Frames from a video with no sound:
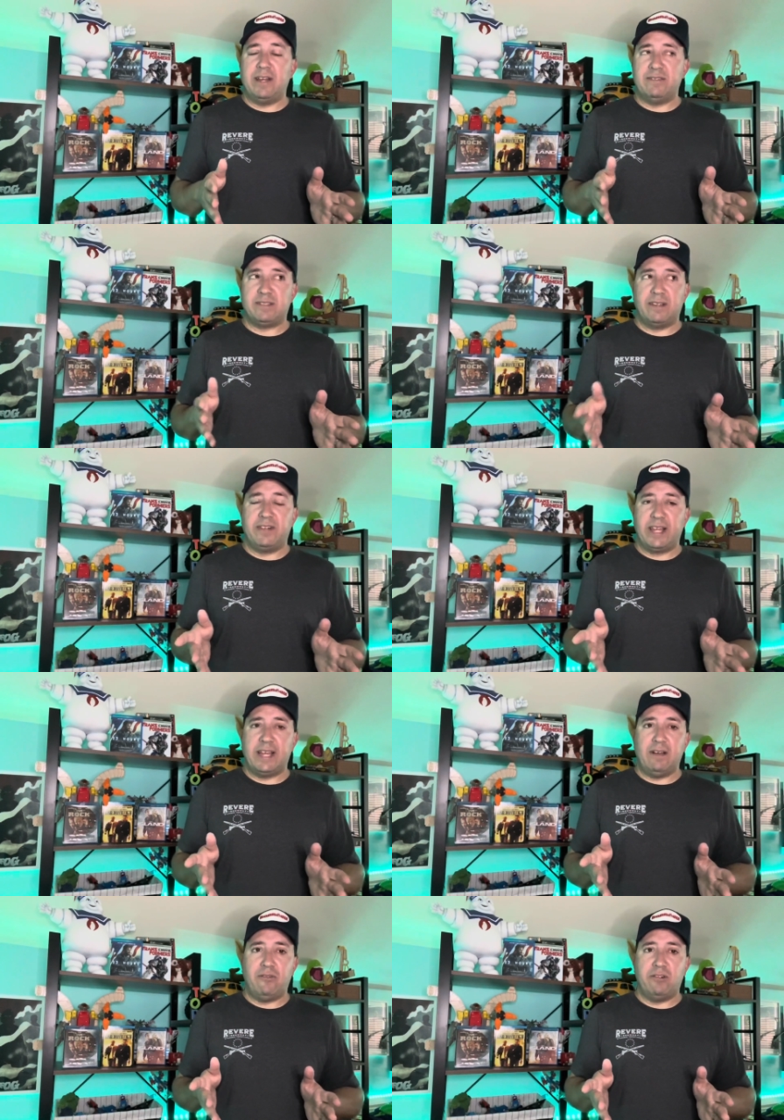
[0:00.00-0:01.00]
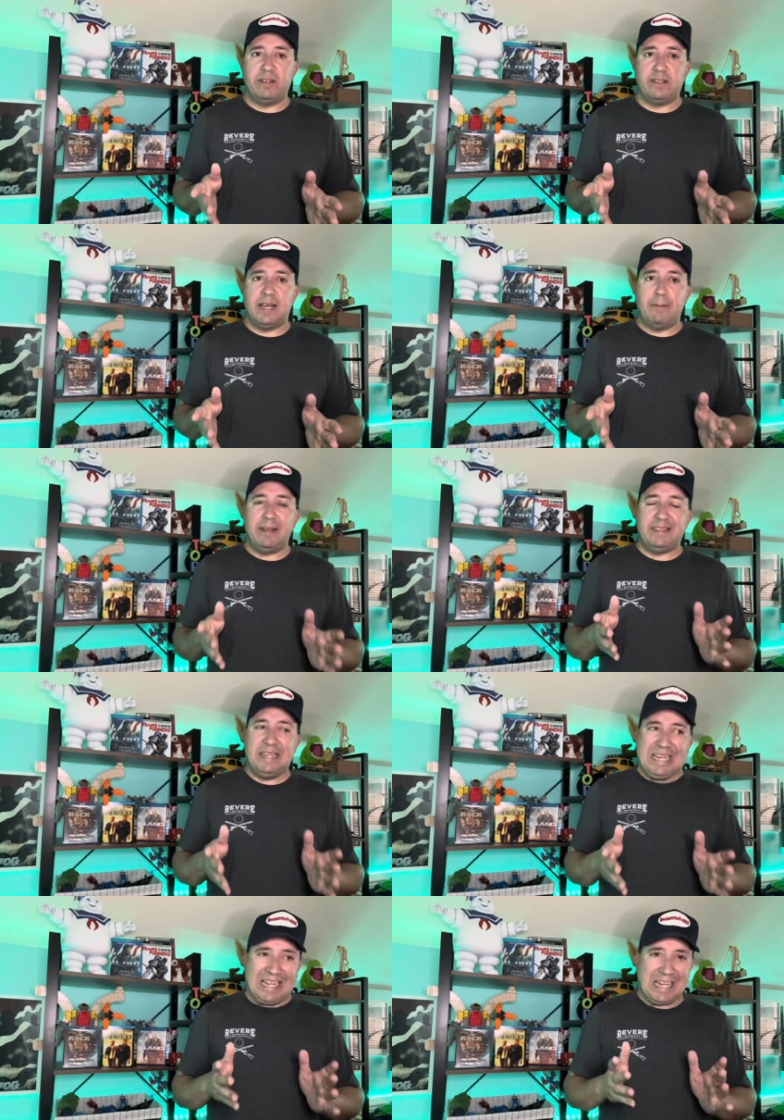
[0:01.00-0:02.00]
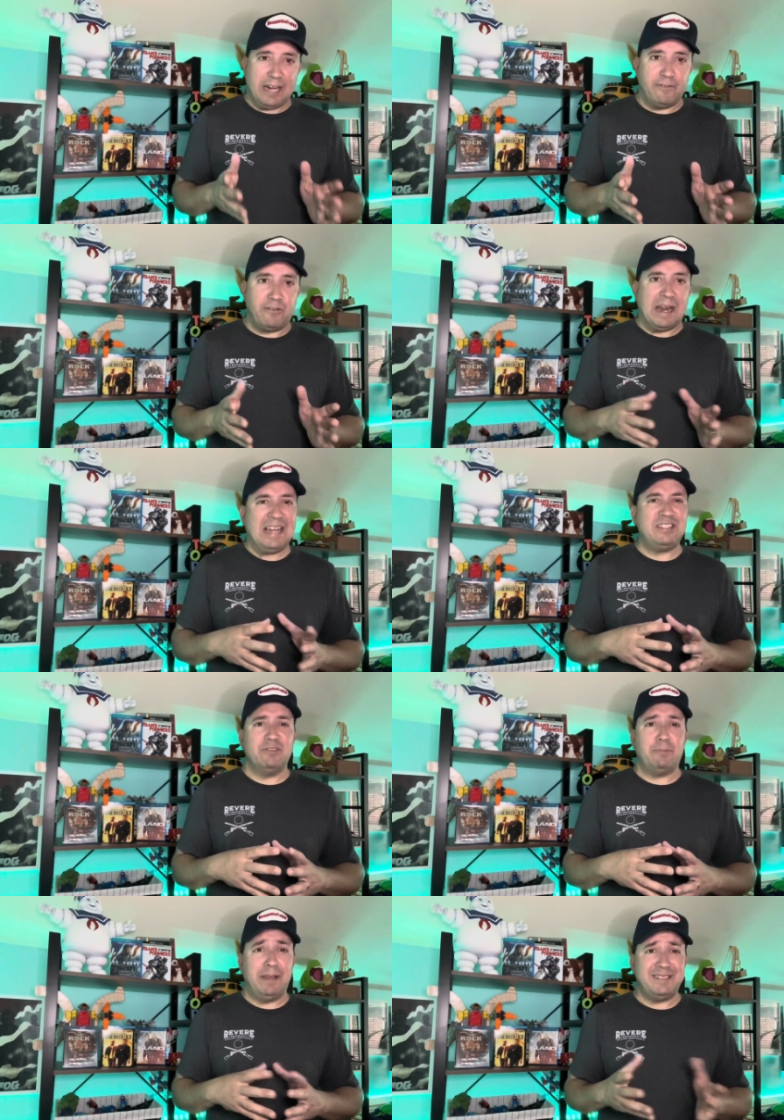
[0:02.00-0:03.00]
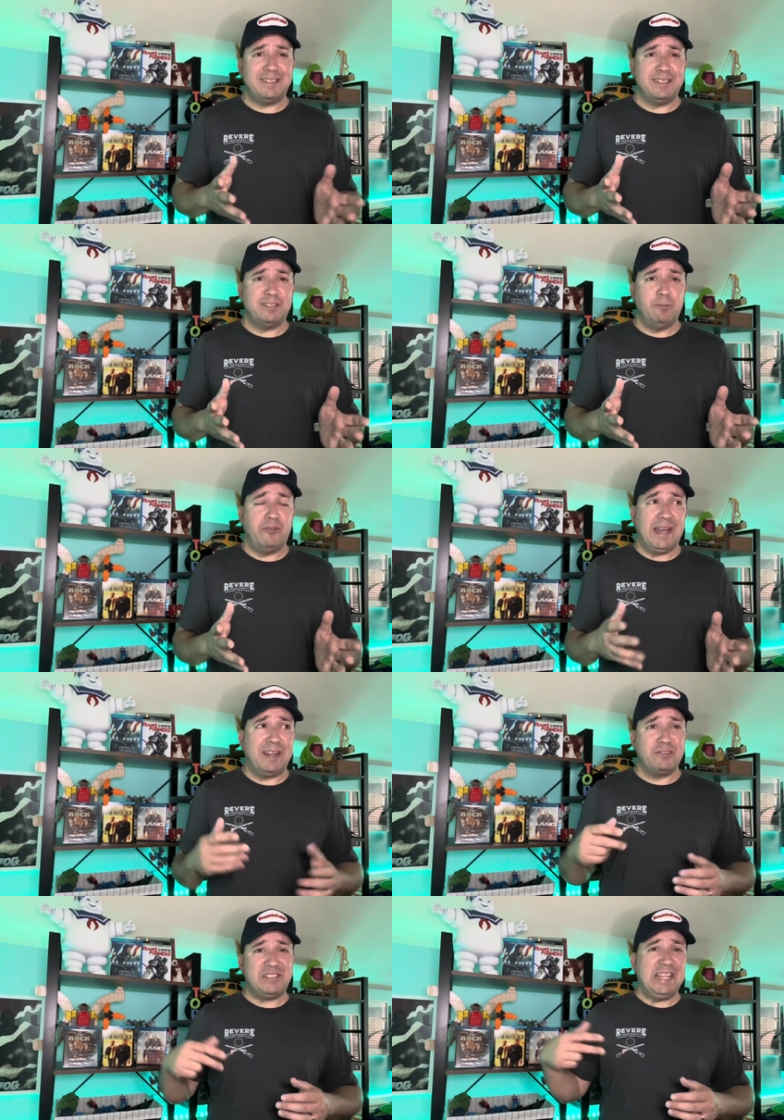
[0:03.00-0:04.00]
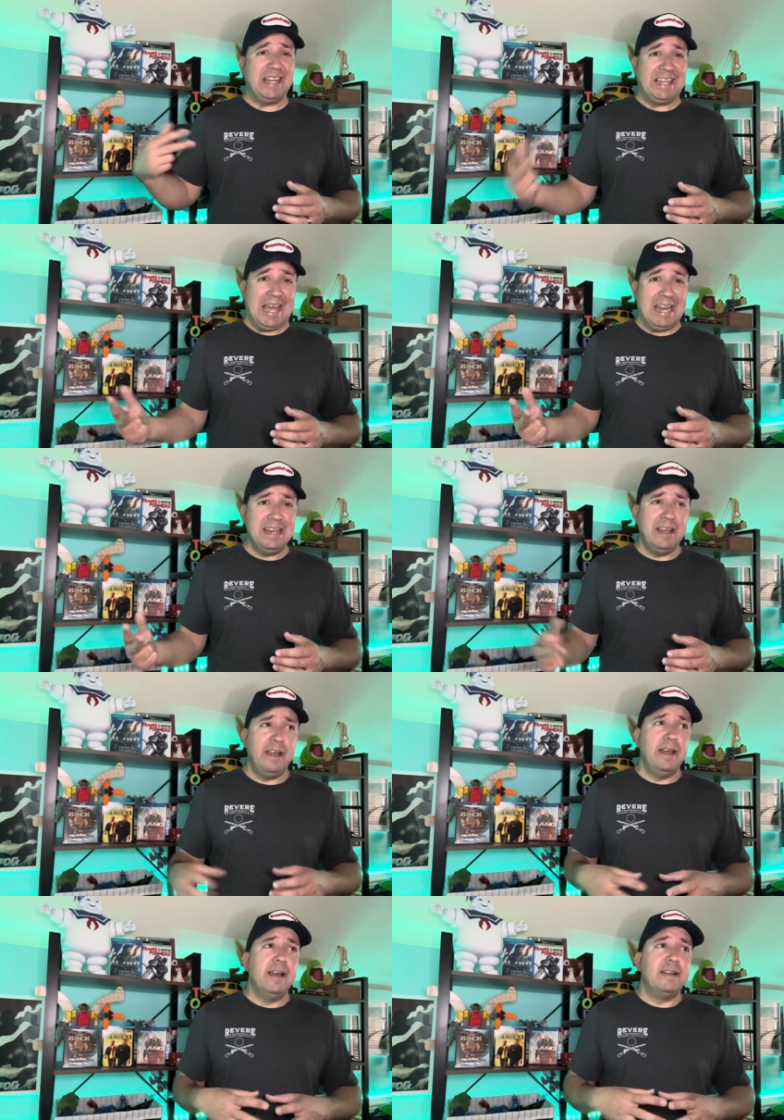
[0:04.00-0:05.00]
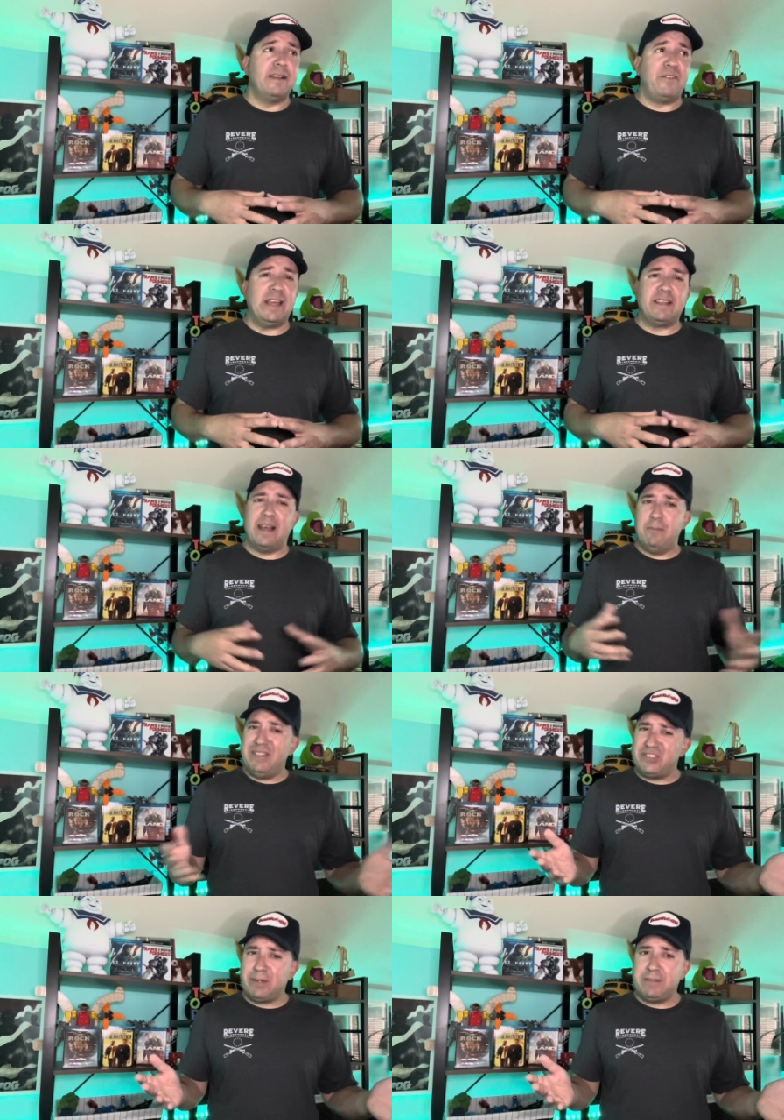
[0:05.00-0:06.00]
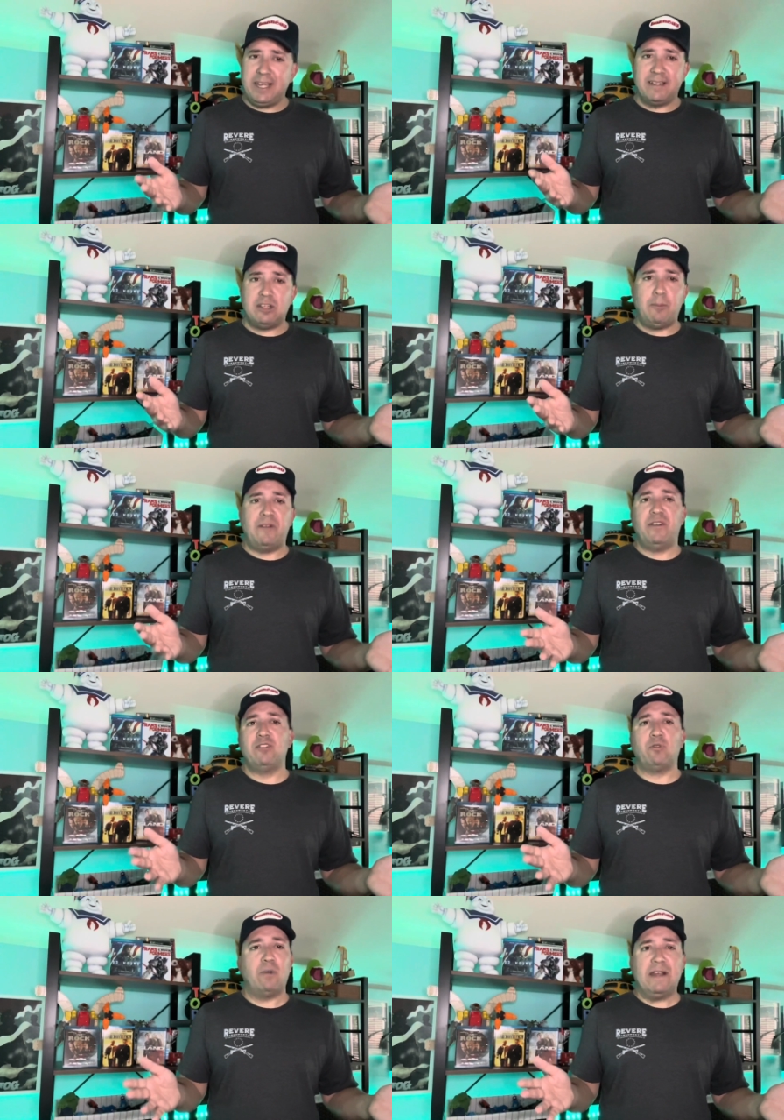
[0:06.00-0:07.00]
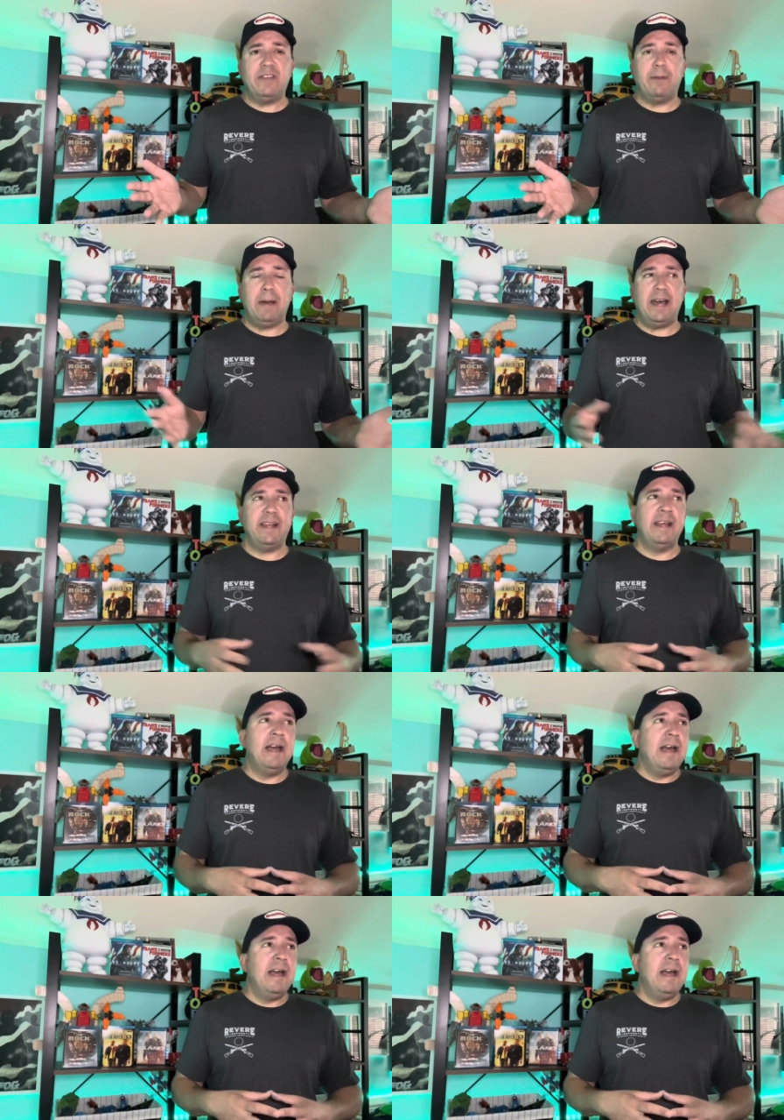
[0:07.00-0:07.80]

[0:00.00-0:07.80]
I was living in California at the time. I didn't care for it. I actually was pissed at this movie. I had to go see it again to think that I missed something because all my friends were raving about it.